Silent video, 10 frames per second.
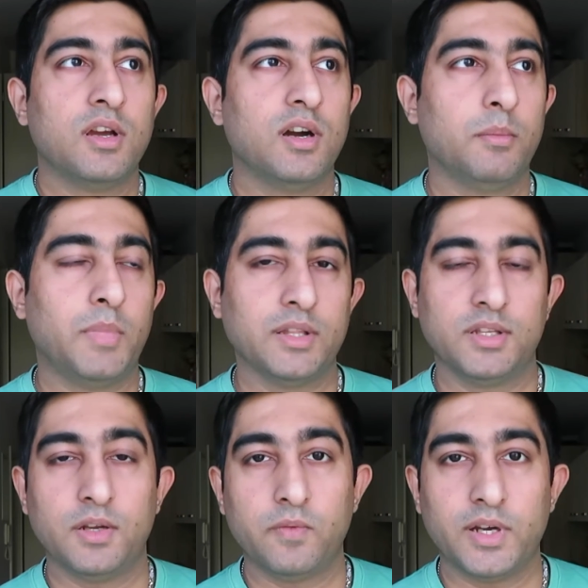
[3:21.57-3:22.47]
a month
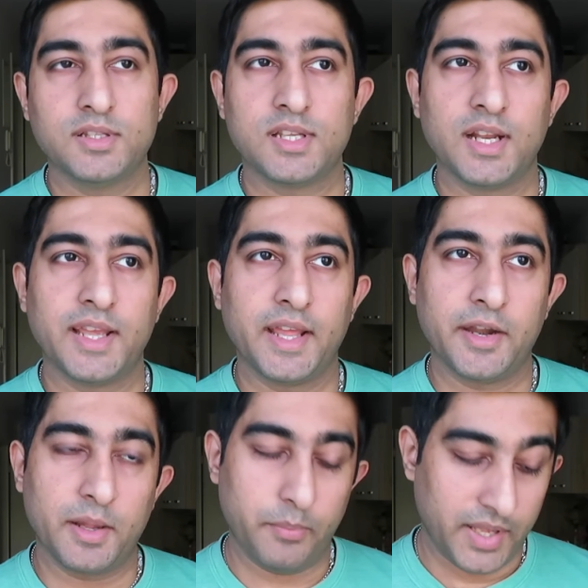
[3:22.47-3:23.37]
in advance, and I
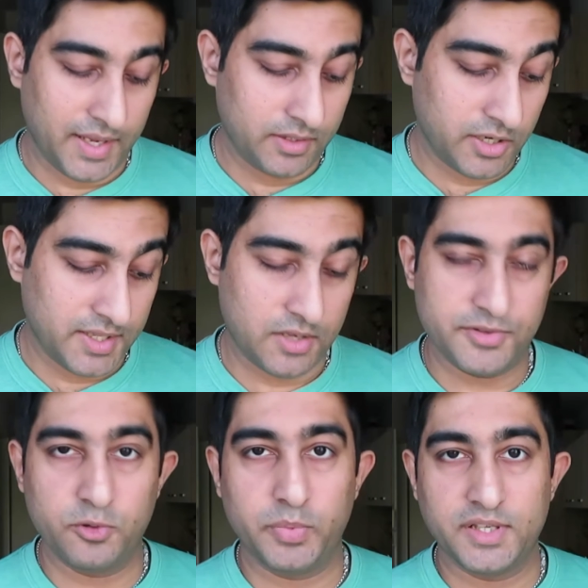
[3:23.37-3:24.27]
ended up paying
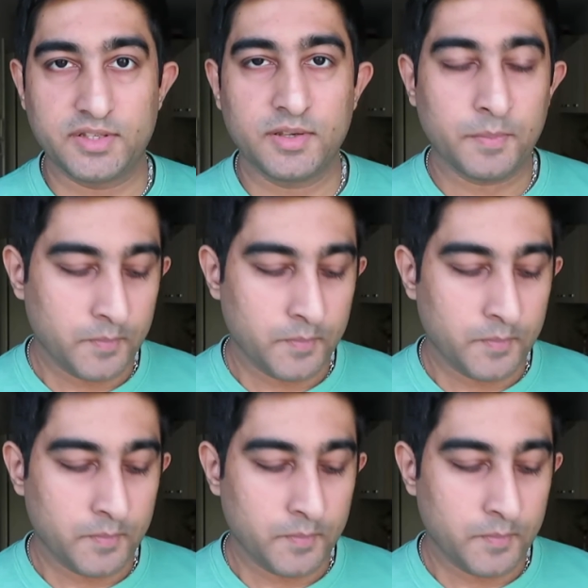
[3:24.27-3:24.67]
30,000 rupees.